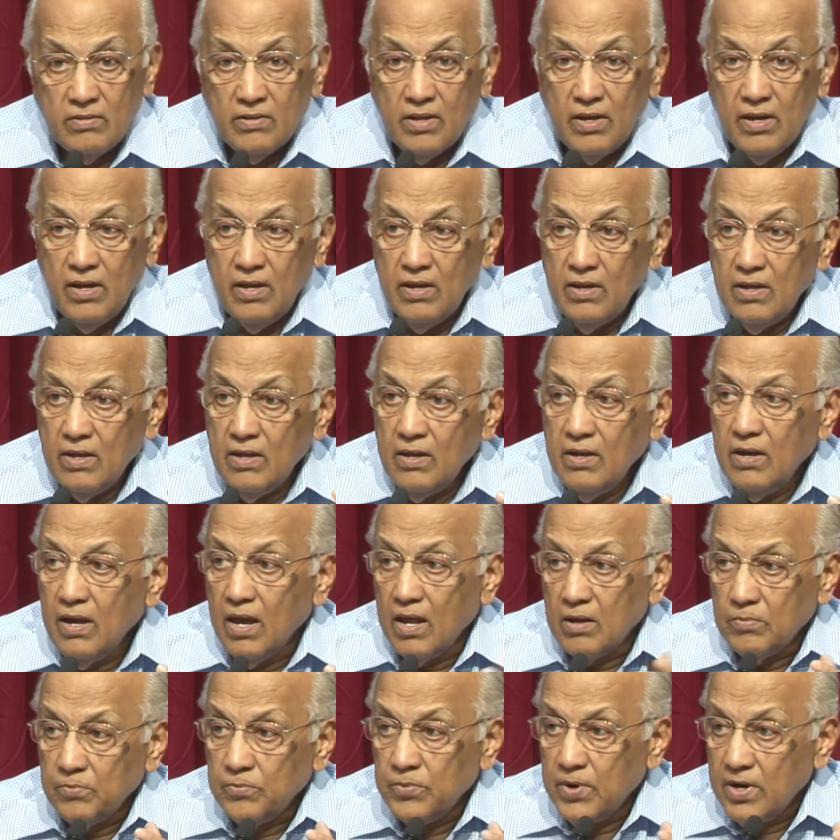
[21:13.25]
They
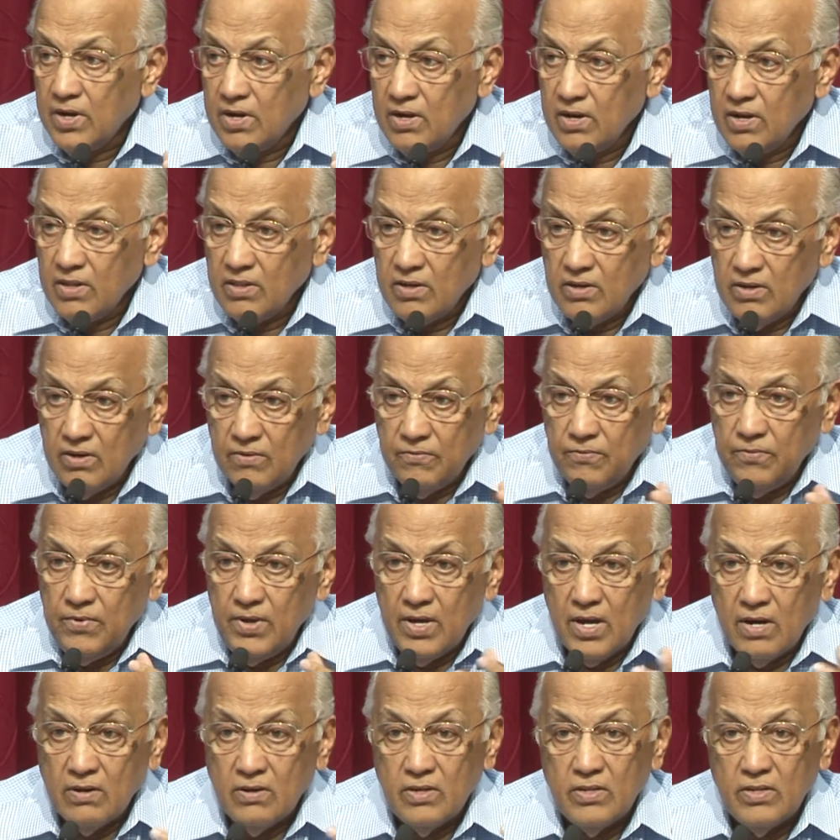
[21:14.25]
help one another. If we are